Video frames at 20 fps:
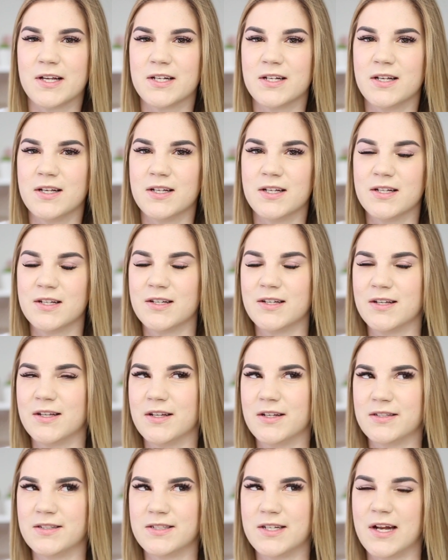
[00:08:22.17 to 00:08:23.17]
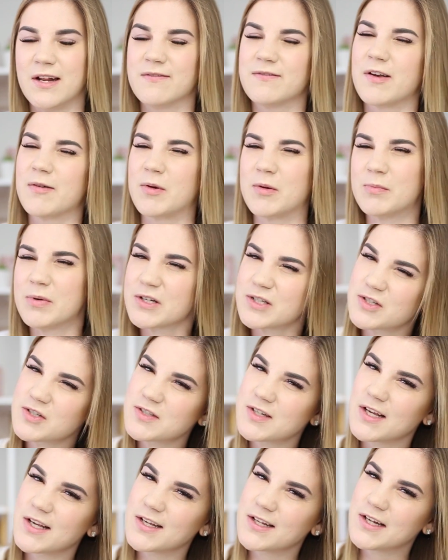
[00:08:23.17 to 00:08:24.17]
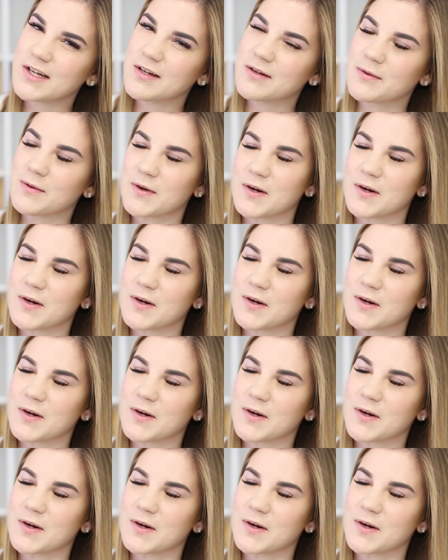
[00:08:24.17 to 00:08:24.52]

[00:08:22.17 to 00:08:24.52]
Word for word: like getting family pictures taken